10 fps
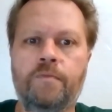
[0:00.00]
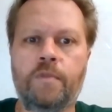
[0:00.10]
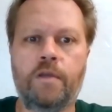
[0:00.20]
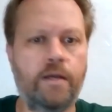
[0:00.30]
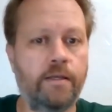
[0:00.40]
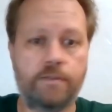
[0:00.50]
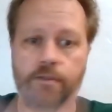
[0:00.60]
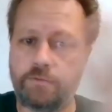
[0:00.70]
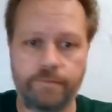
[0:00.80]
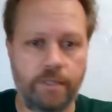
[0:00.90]
All right,
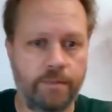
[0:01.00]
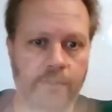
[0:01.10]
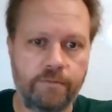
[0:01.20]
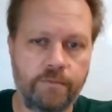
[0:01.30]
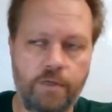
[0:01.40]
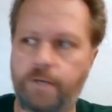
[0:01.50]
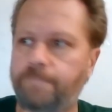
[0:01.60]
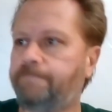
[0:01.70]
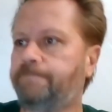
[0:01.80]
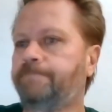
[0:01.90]
so I mean, all
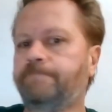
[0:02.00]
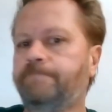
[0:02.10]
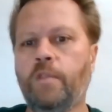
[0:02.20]
right.